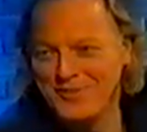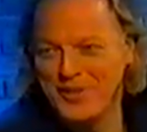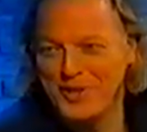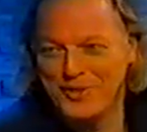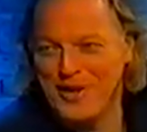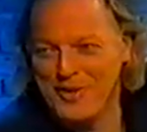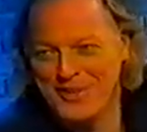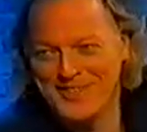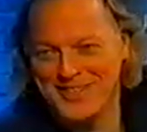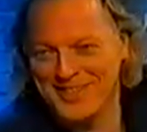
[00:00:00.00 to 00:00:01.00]
But the great
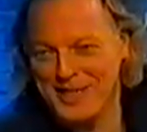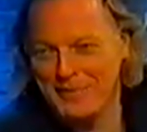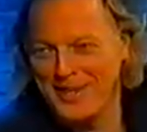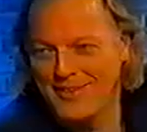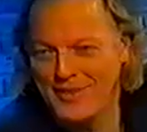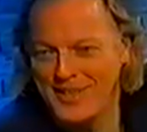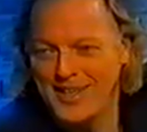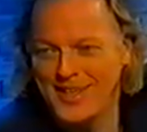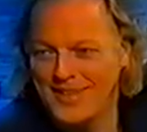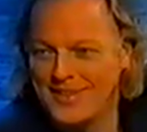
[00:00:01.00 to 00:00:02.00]
ones just come out of thin air.